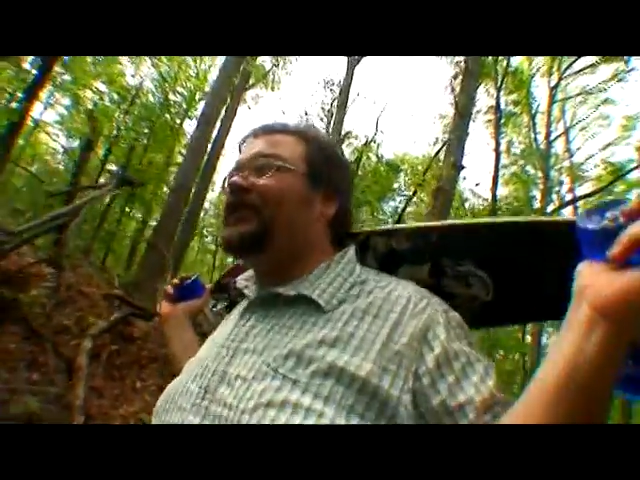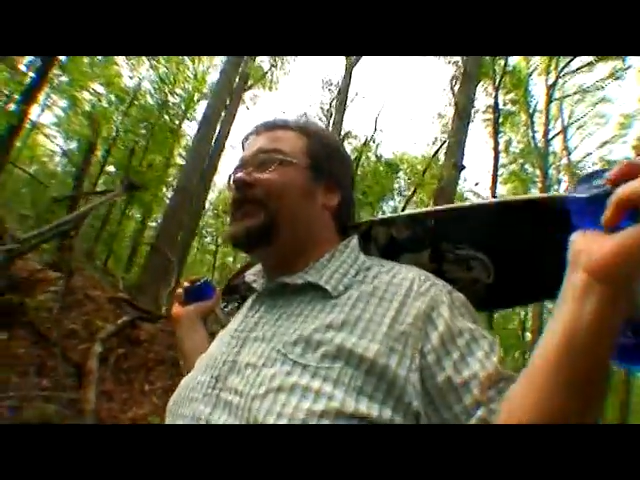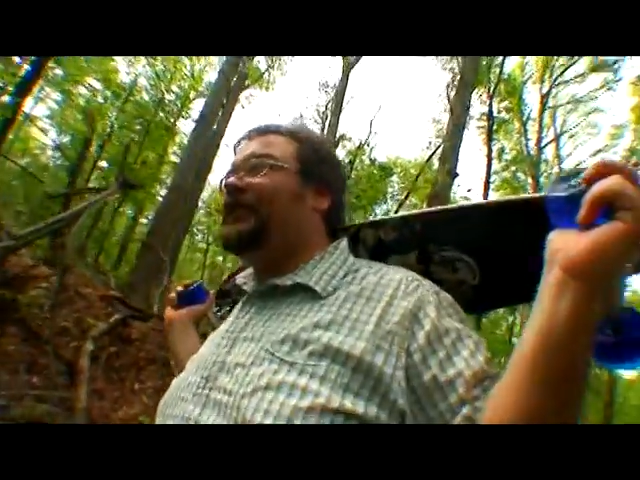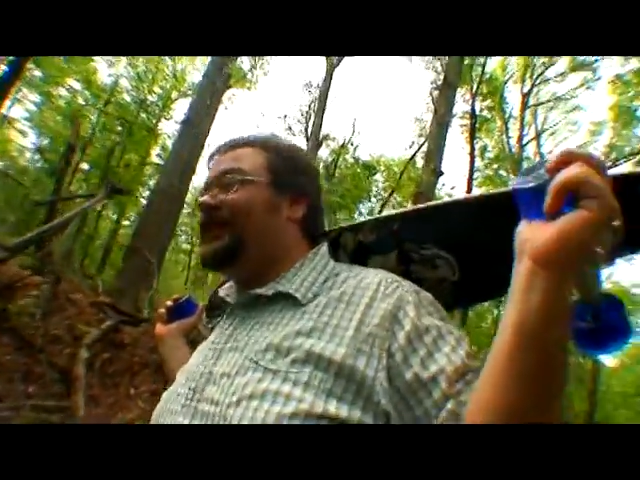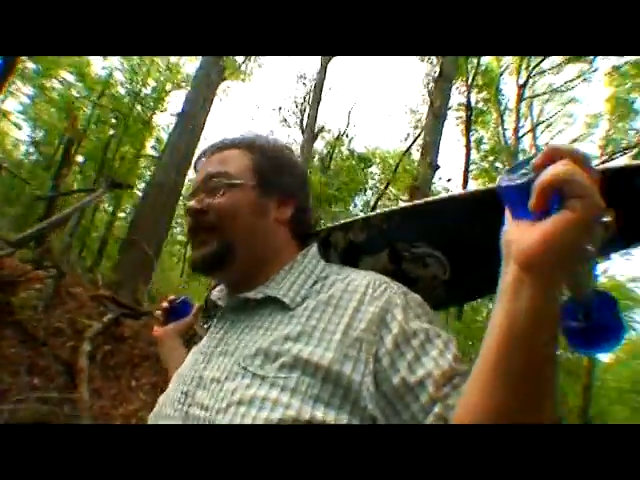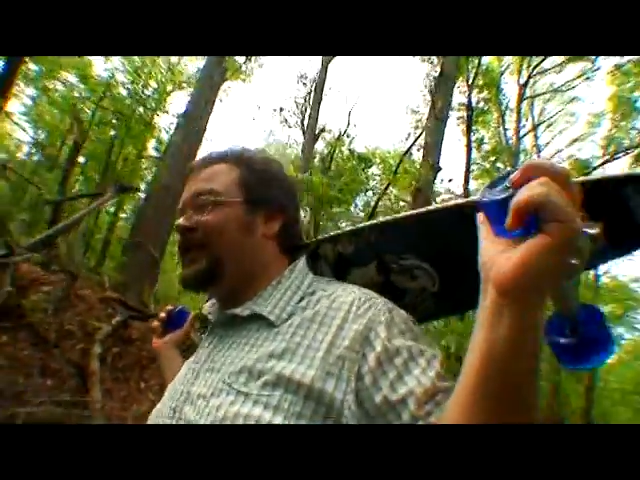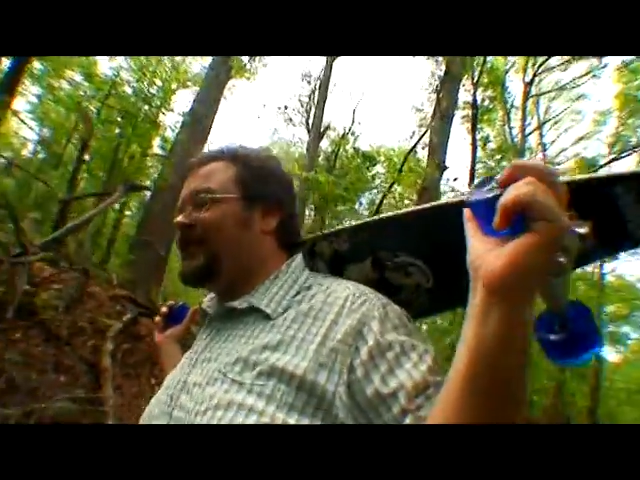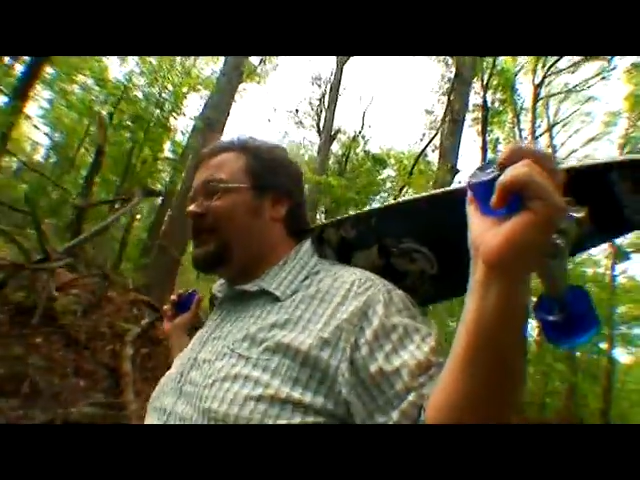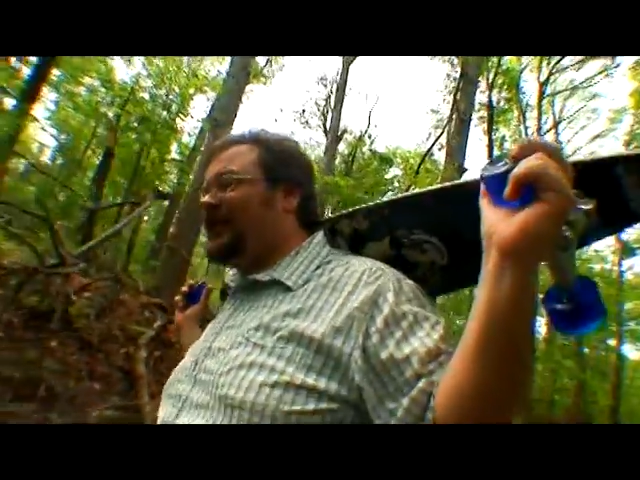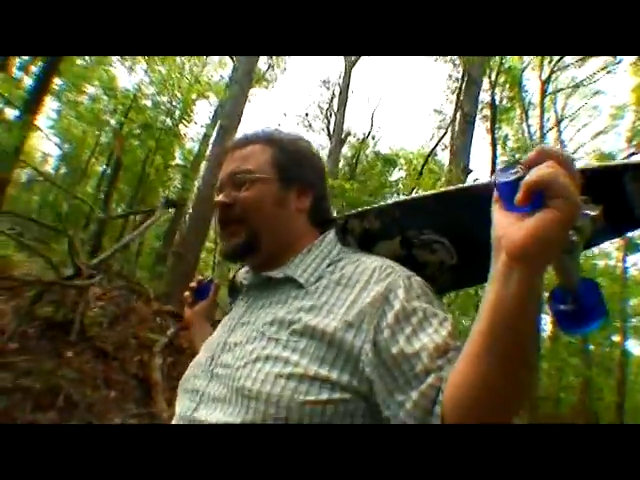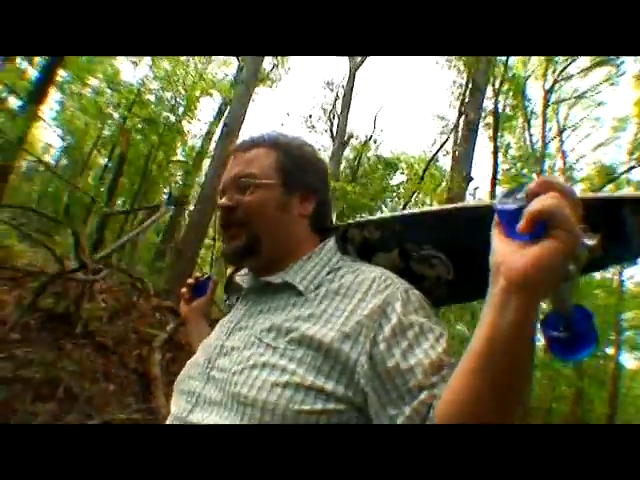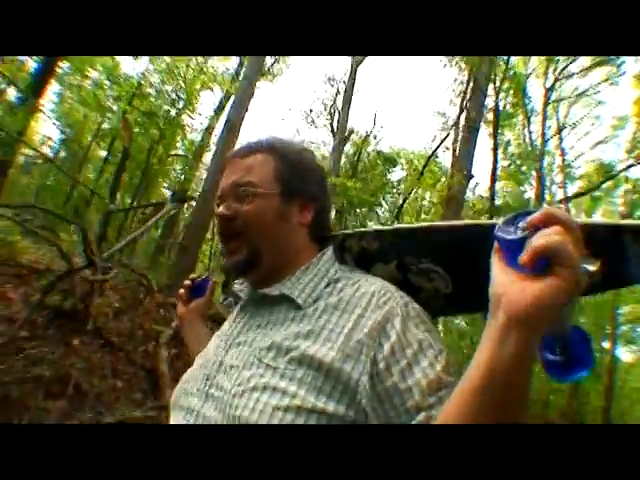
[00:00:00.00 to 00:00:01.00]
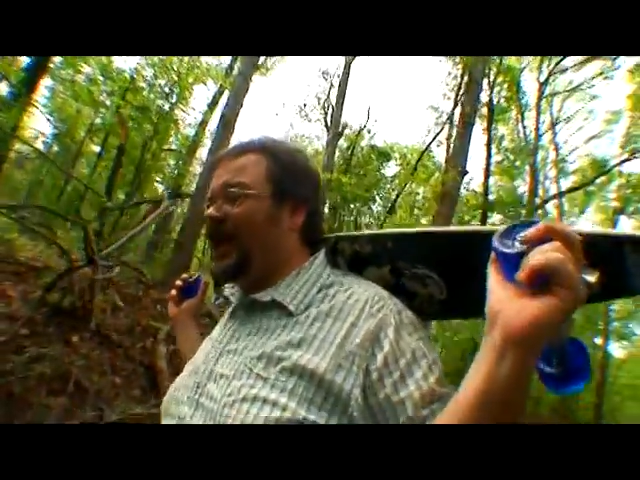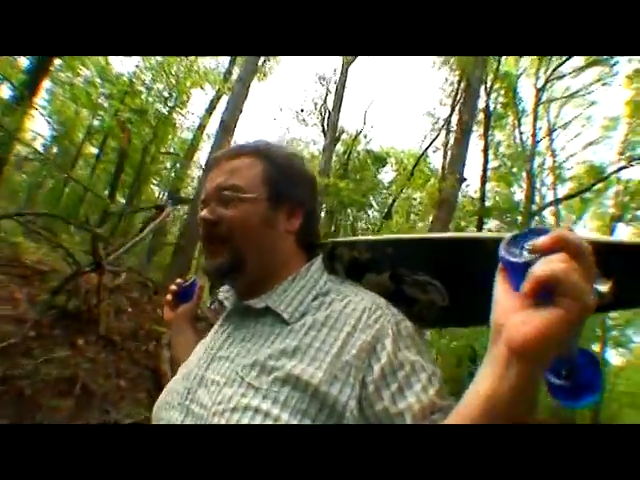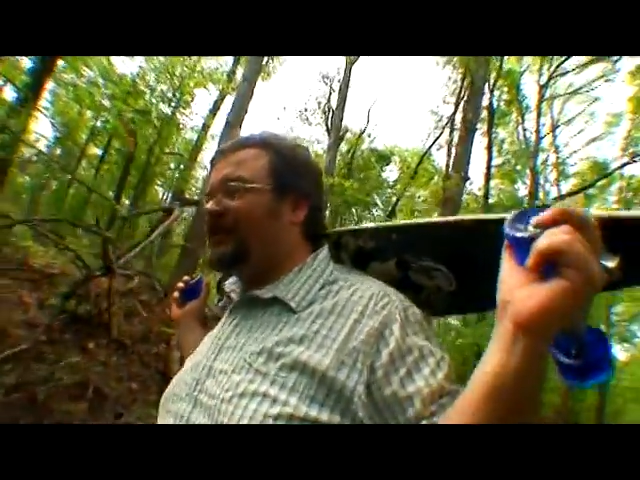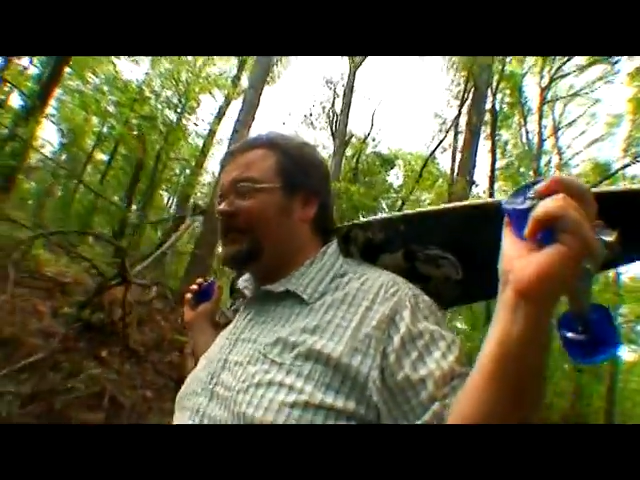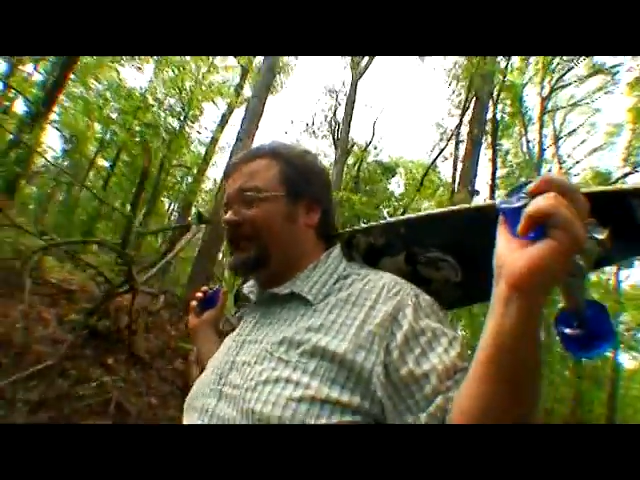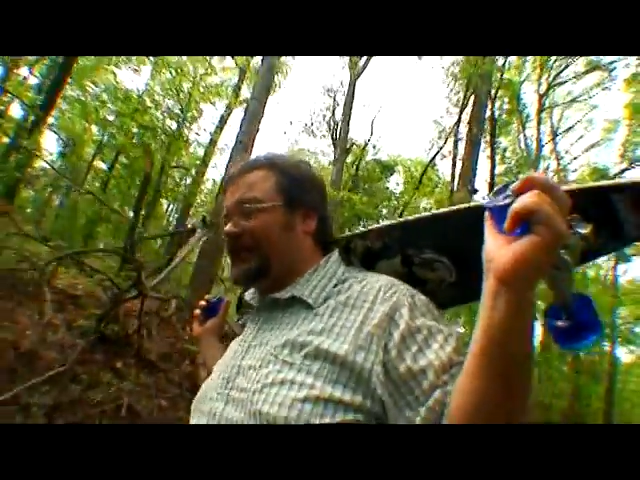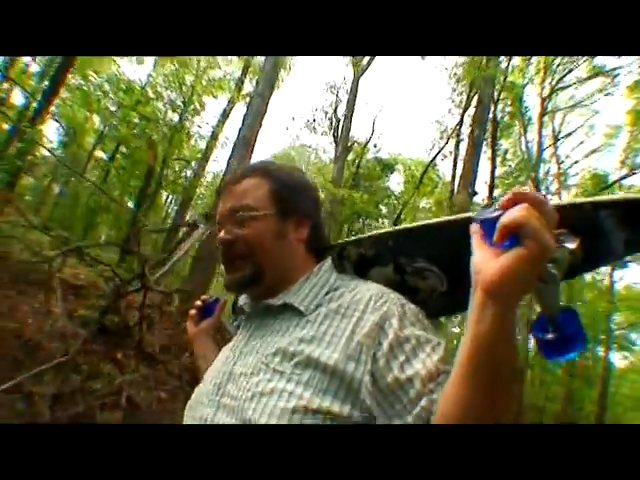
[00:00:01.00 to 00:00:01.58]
and it's been a drought, and